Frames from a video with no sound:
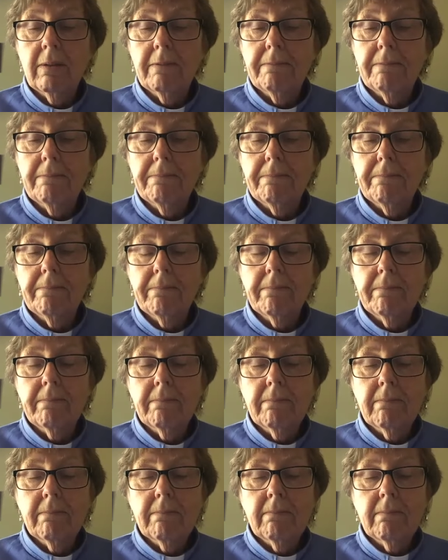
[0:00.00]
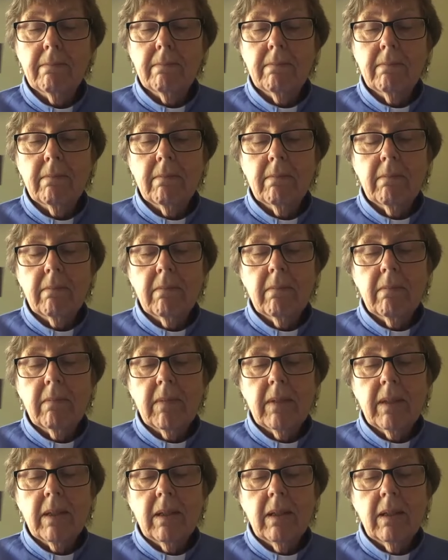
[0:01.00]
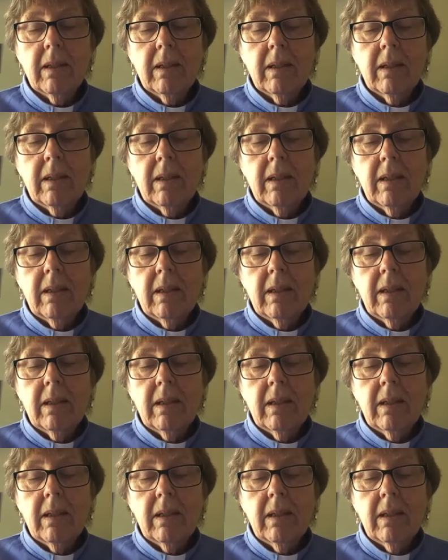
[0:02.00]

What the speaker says: Nothing is said.